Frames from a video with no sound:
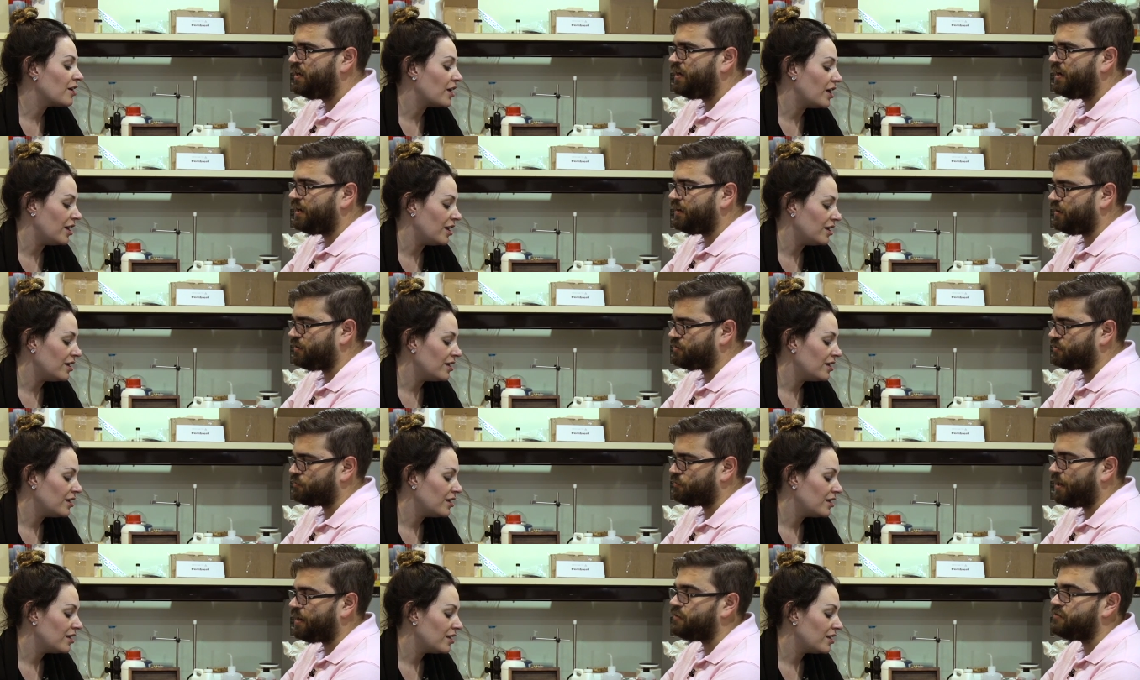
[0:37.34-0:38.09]
Speaker 1: Okay. And
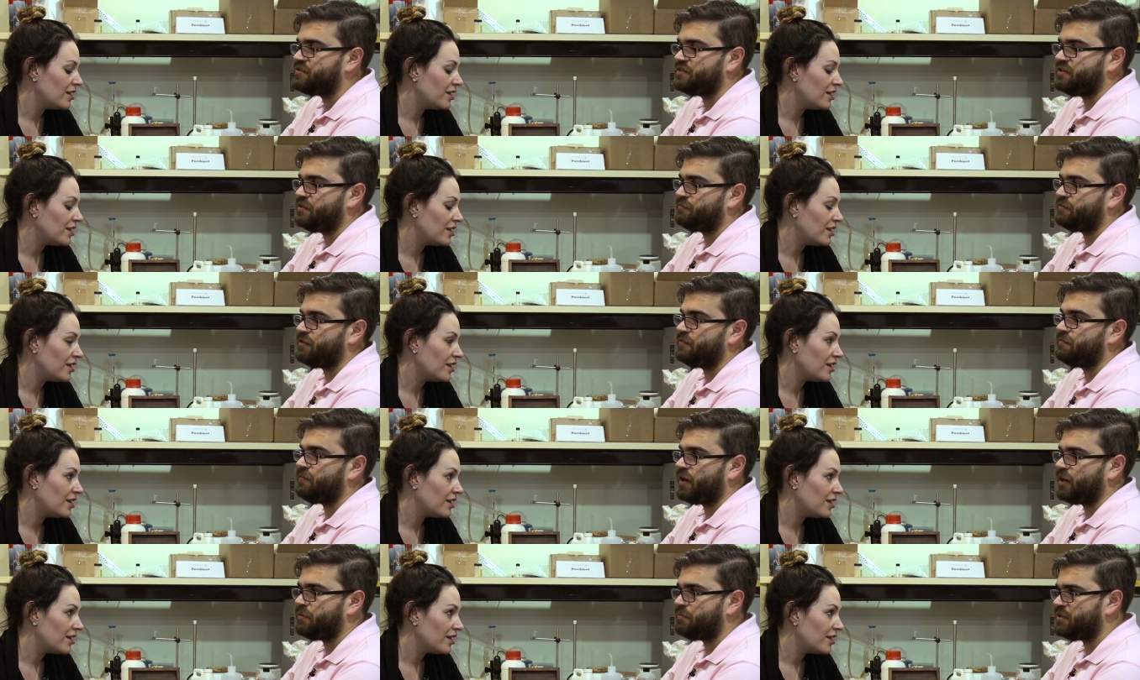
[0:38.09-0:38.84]
also rhinos in different
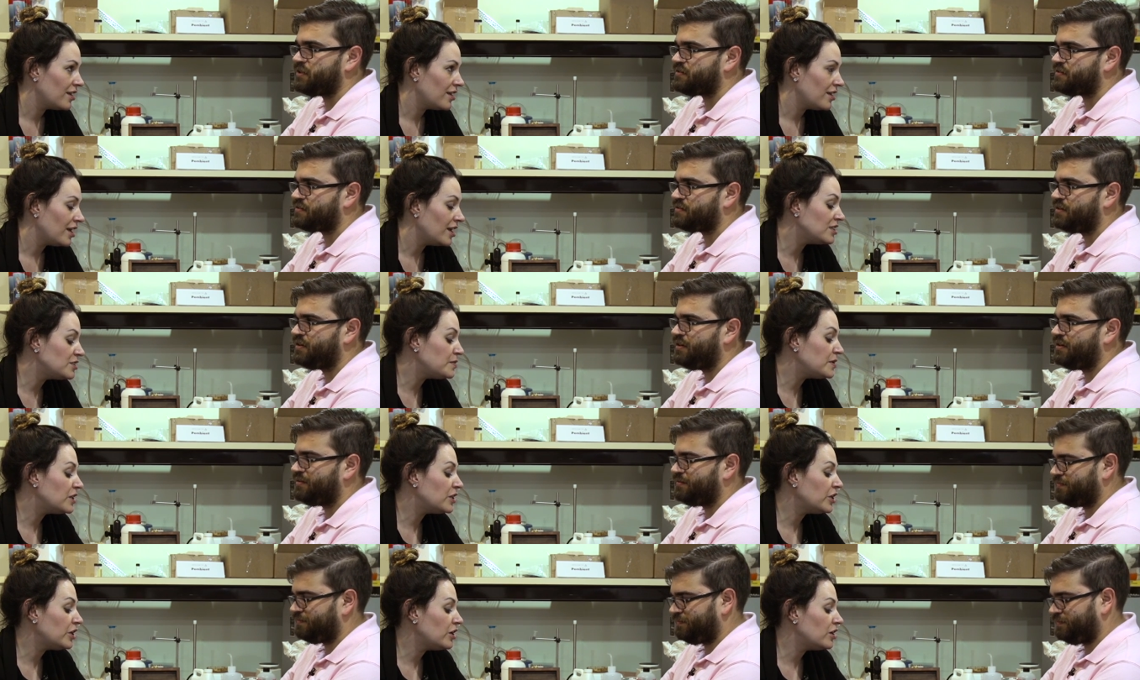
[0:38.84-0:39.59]
environments.
Speaker 2: And to
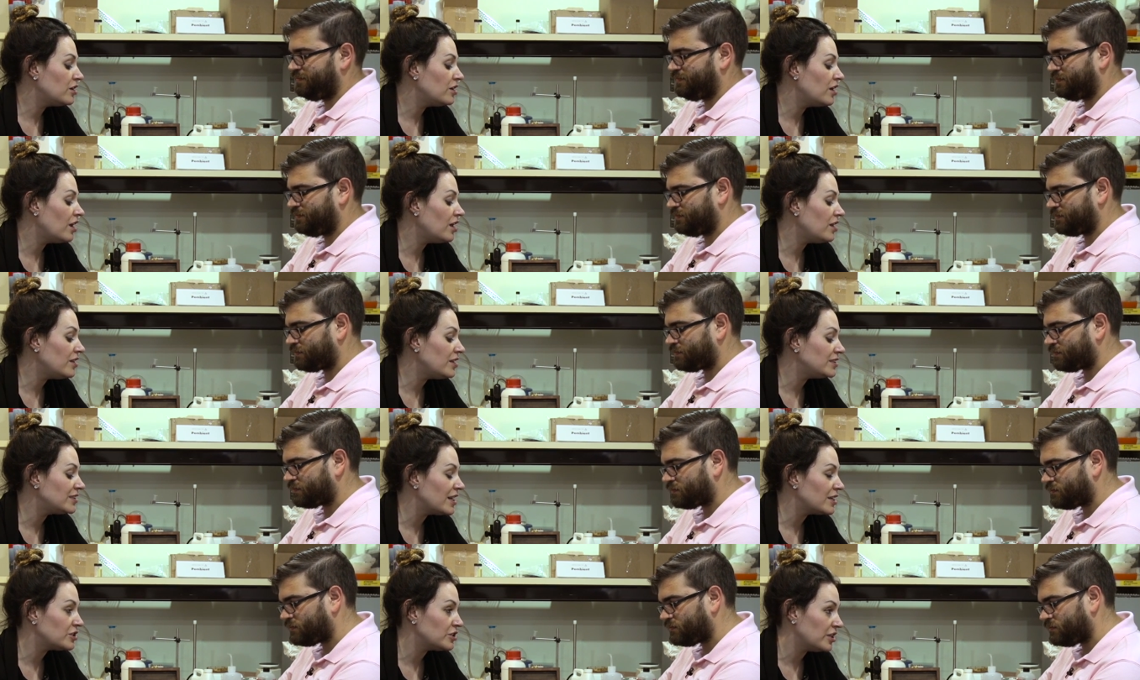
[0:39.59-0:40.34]
be clear, none of
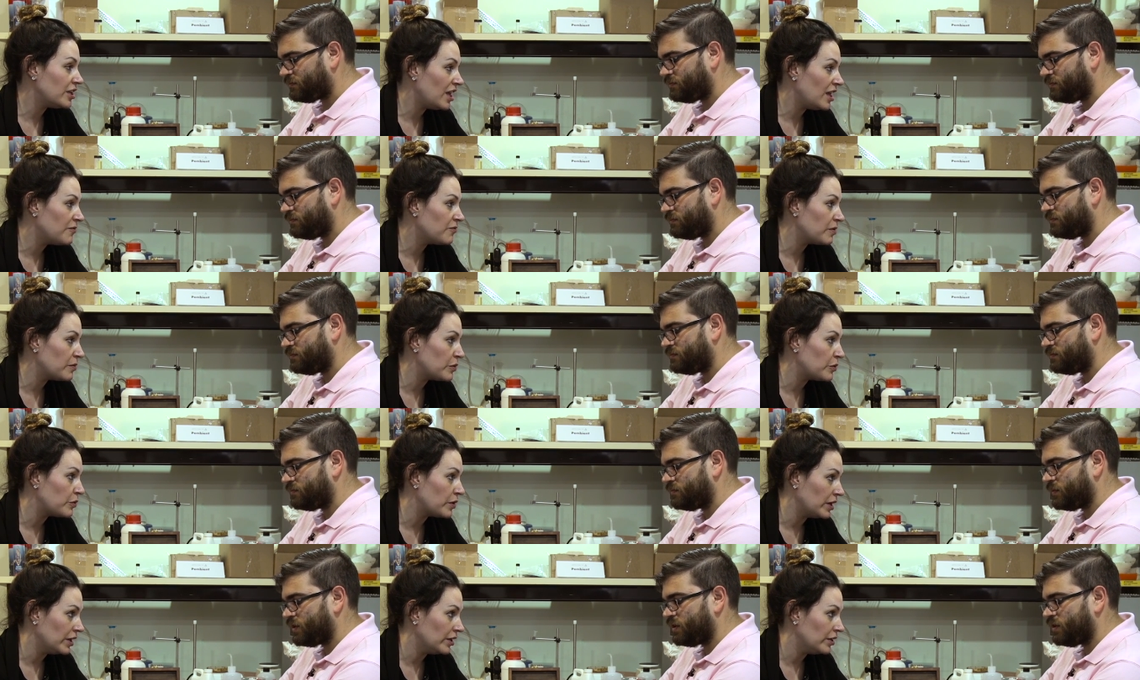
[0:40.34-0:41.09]
these actually came from
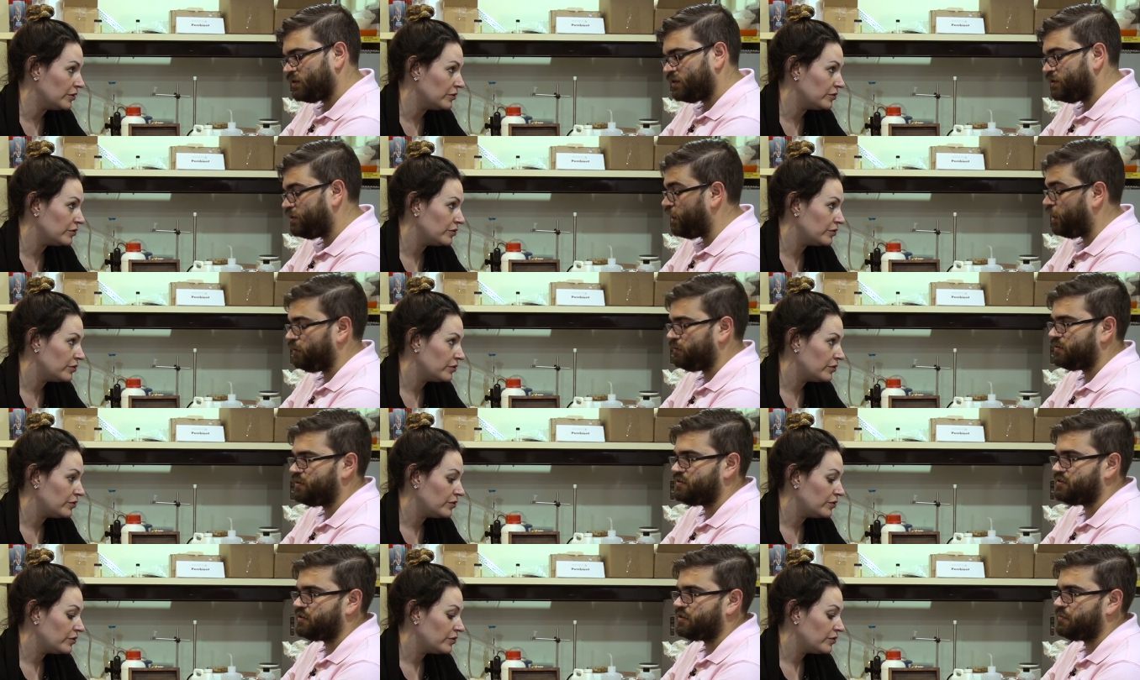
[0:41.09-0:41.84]
a rhino.
Speaker 1: No,
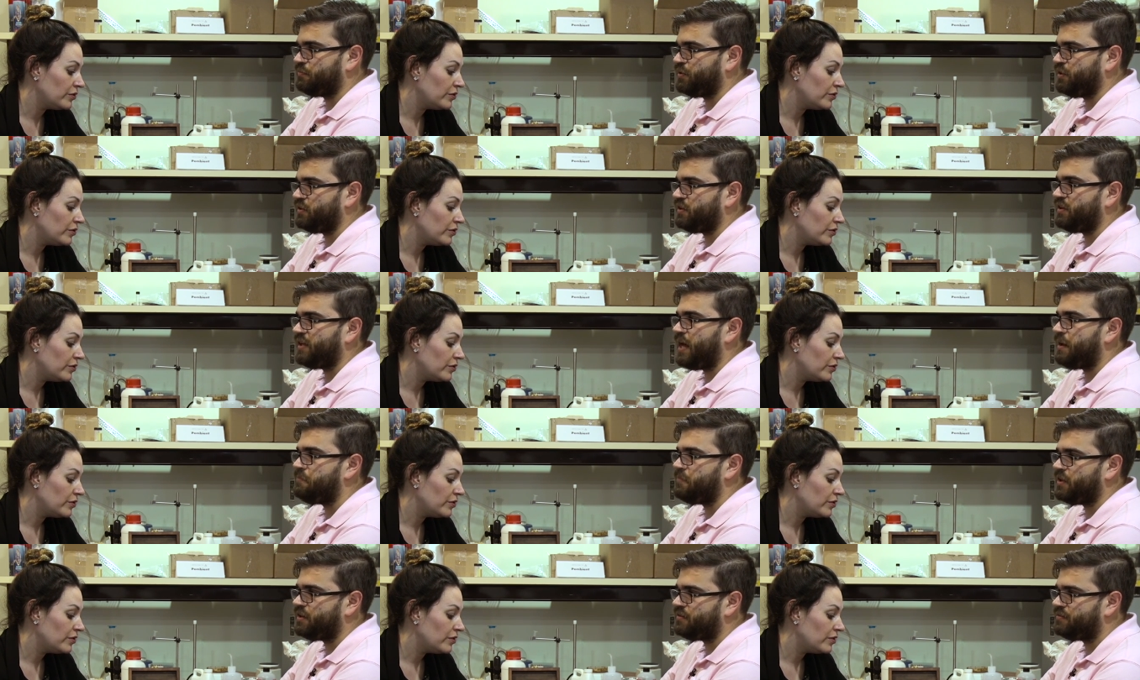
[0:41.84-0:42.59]
these are completely
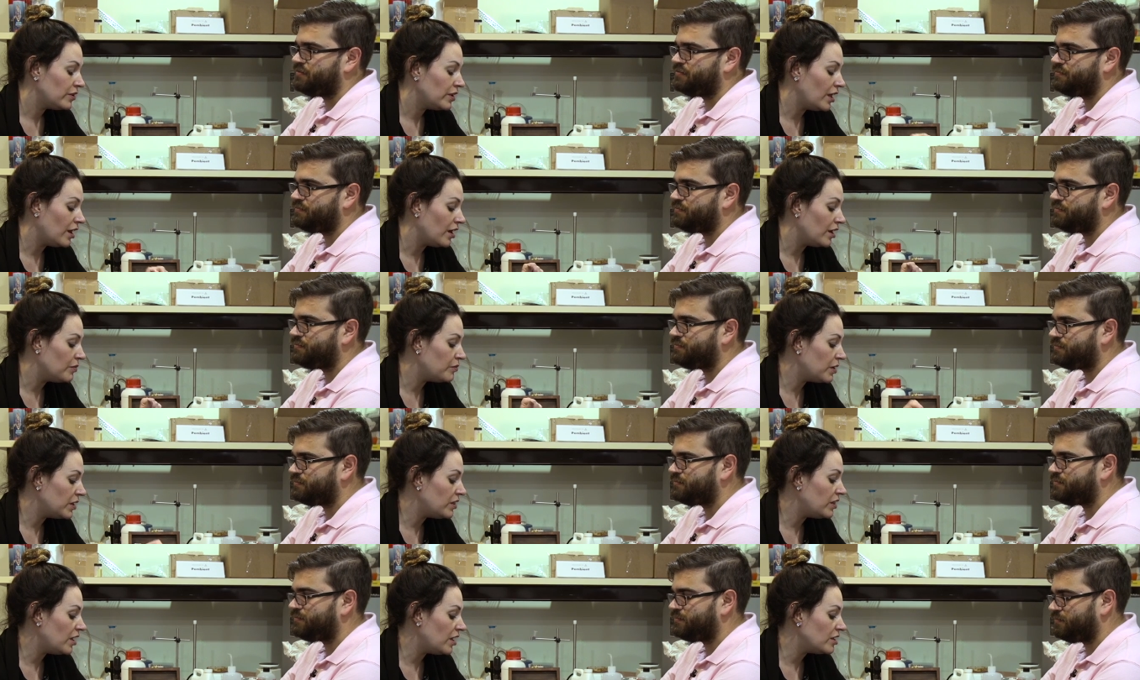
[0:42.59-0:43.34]
lab made.
Speaker 2: Yeah,
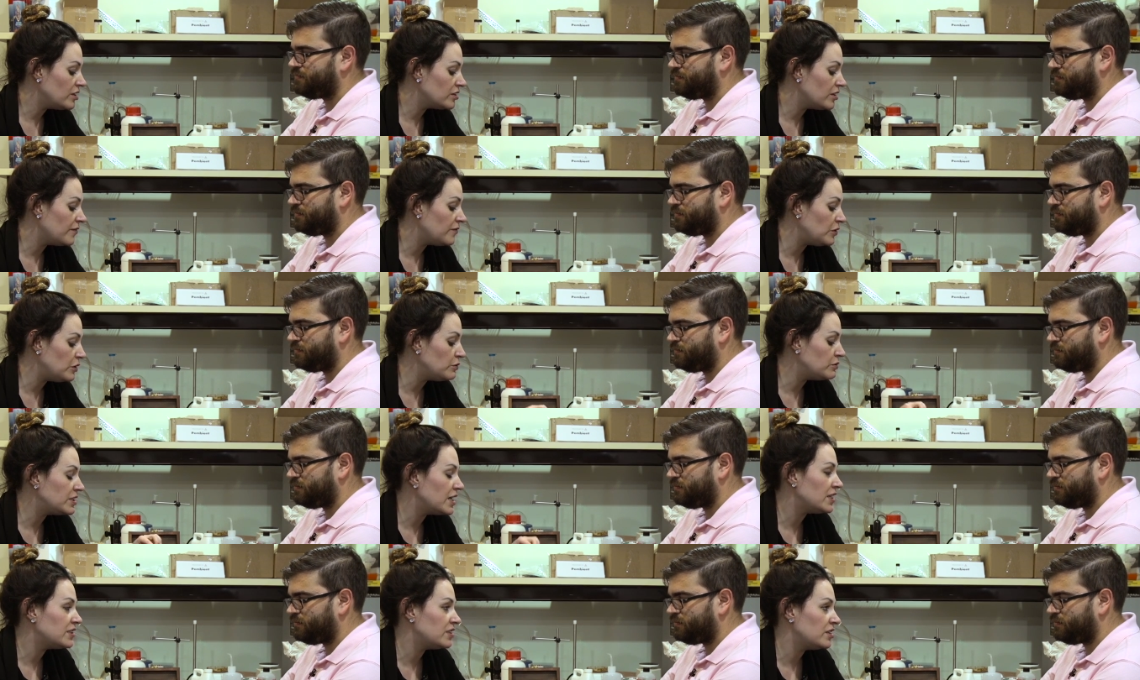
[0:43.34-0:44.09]
but they, if
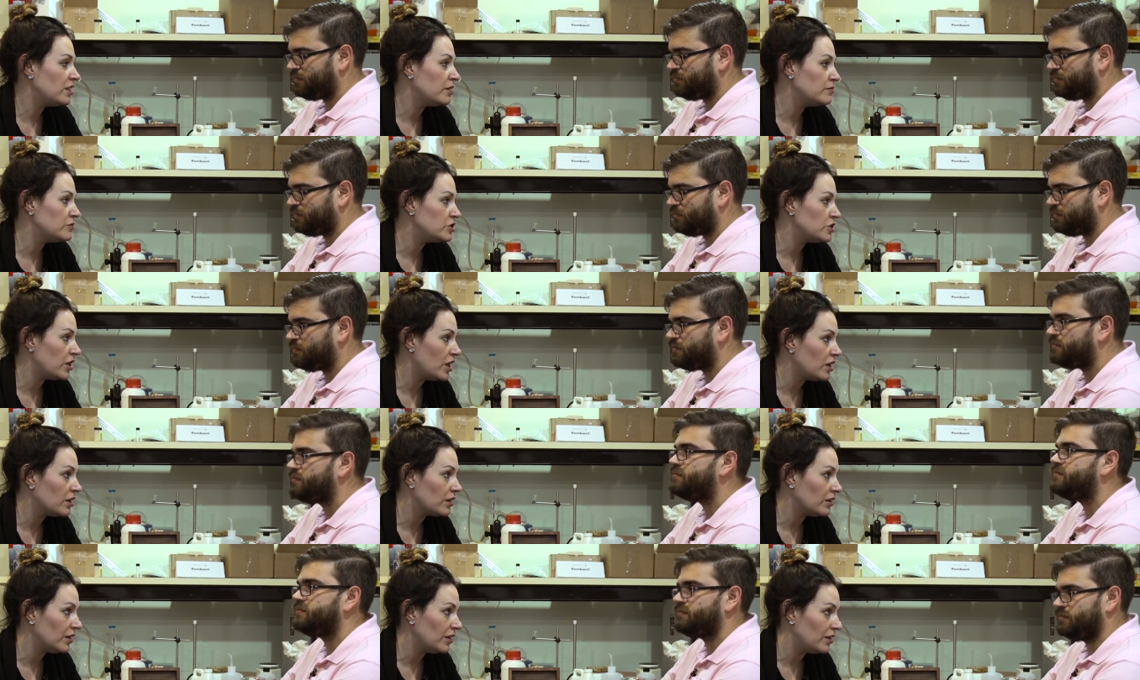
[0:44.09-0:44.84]
you tested them
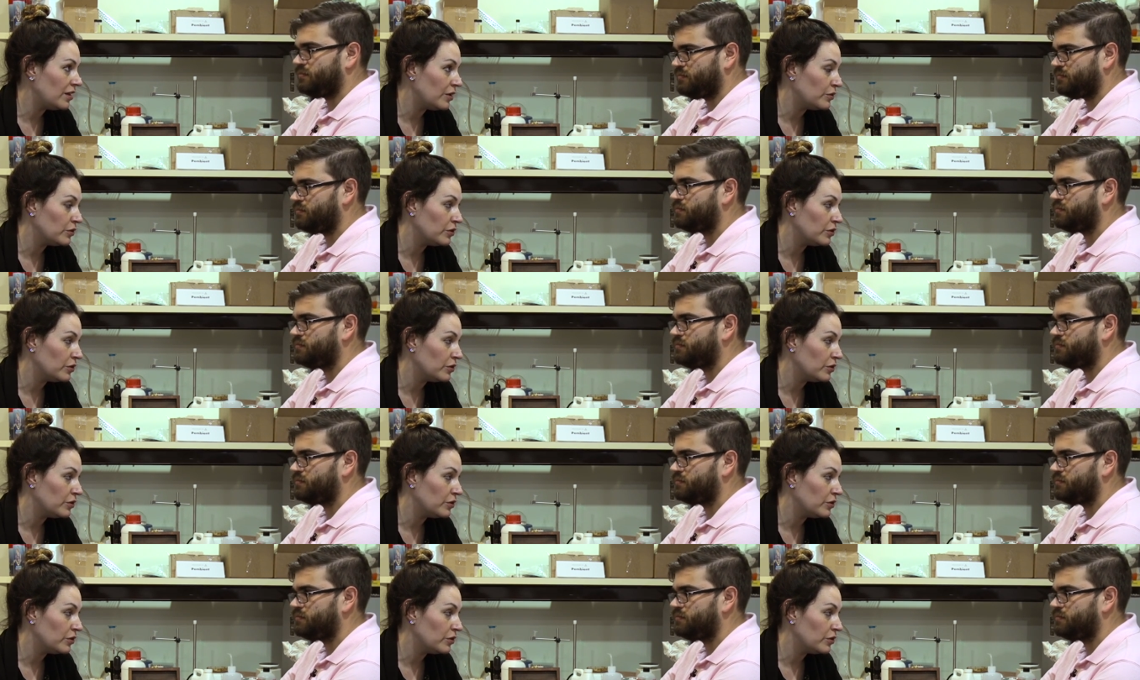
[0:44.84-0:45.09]
genetically, they